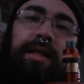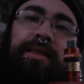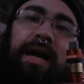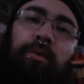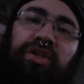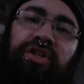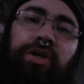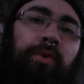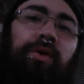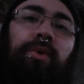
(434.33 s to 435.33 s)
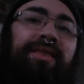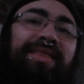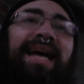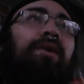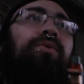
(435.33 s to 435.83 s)
that would do it
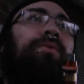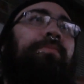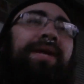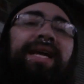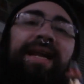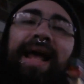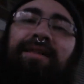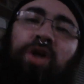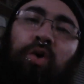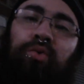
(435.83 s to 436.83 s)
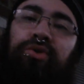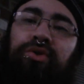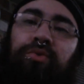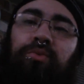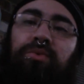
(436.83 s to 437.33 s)
without being told
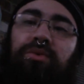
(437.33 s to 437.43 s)
to.